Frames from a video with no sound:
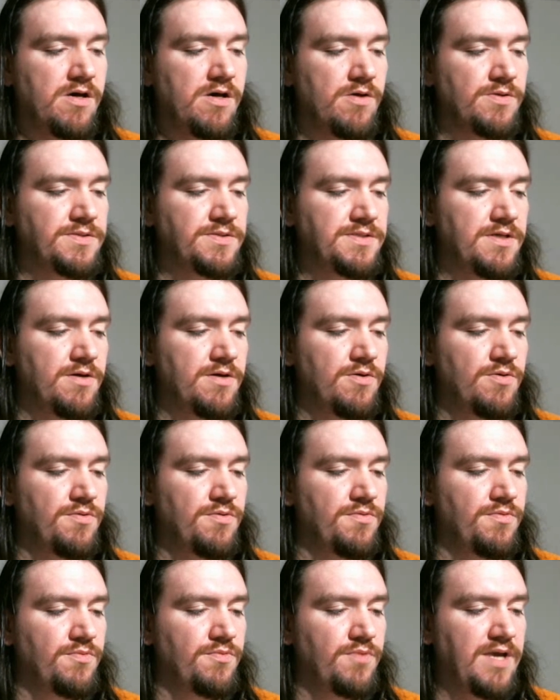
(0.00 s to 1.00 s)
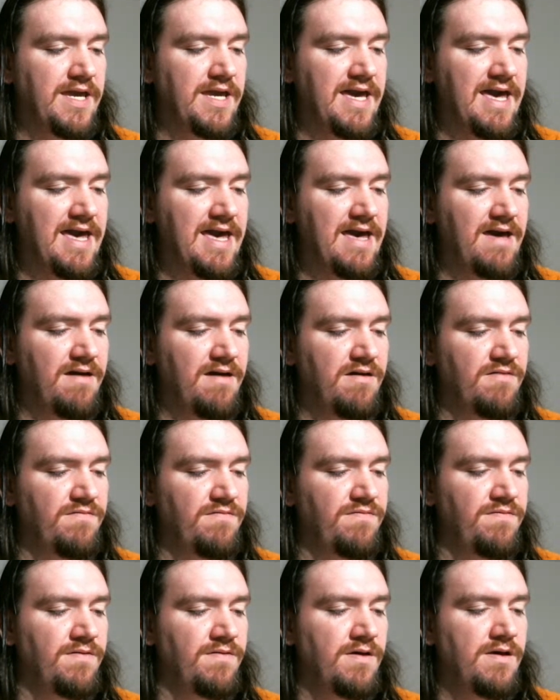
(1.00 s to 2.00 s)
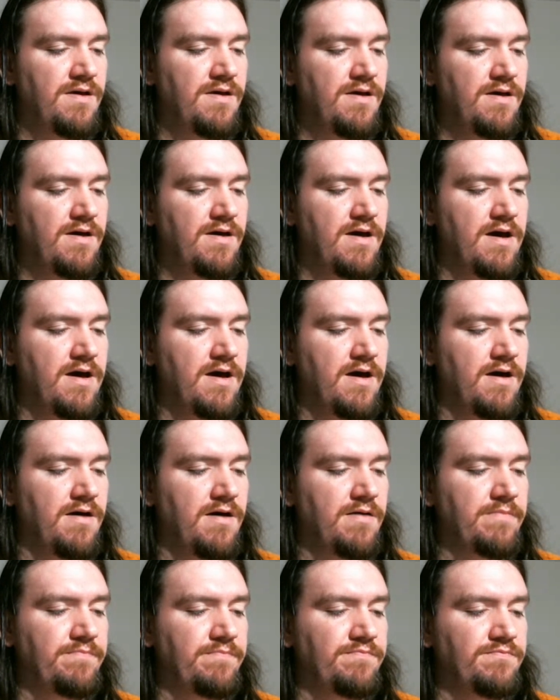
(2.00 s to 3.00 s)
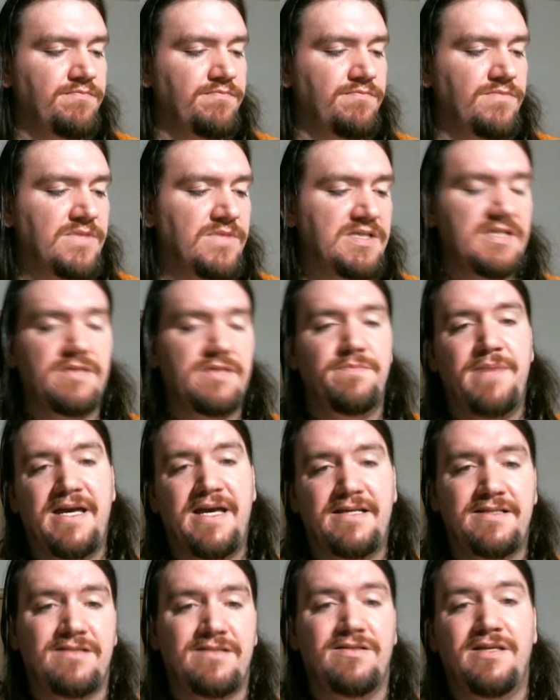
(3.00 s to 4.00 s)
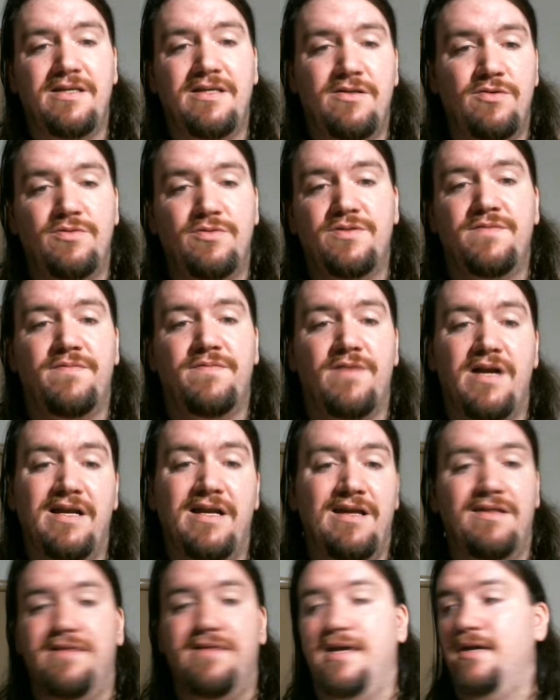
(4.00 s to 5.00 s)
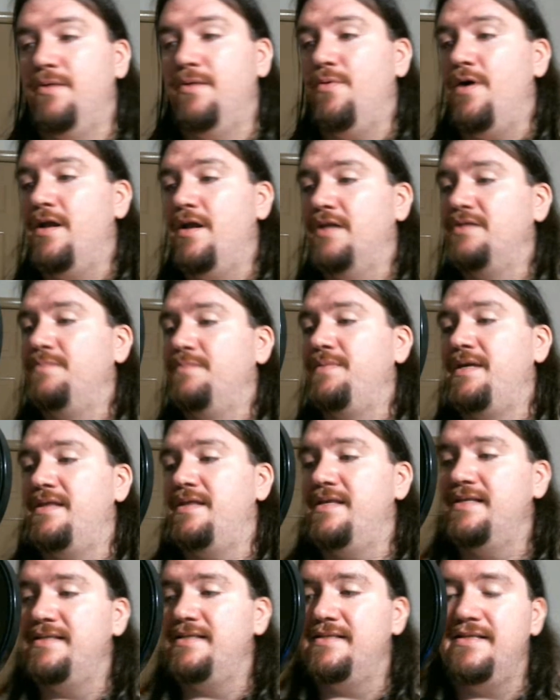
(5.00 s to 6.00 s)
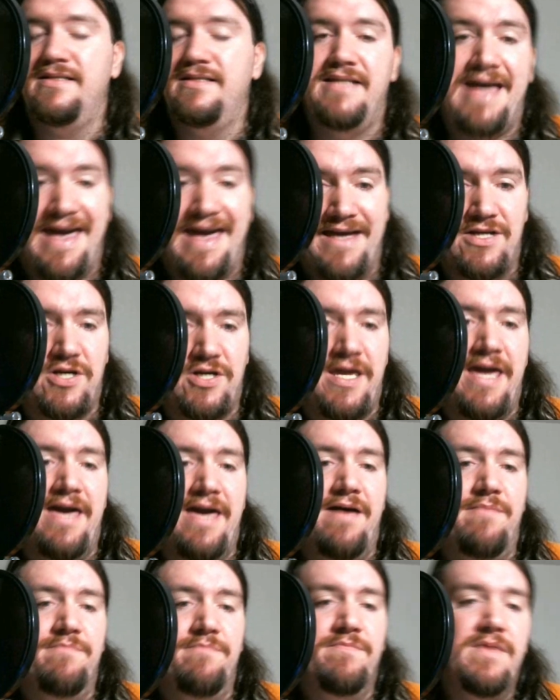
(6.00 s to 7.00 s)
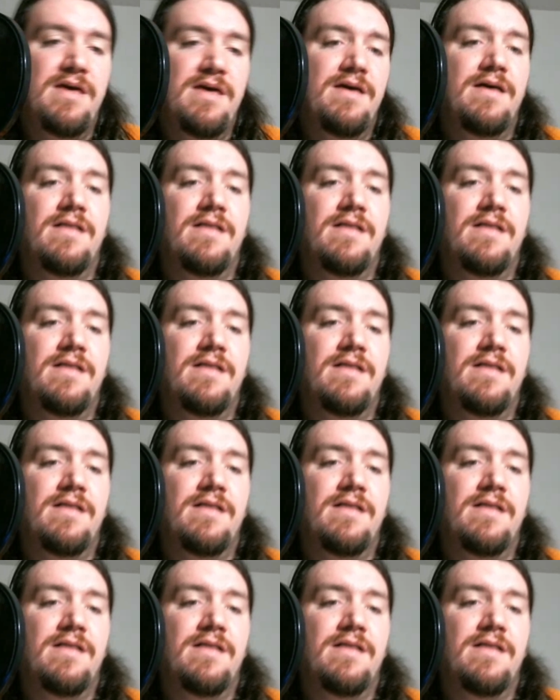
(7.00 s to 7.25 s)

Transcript: Also, we have this is basically used for anything you want it to be. This is a dash cam.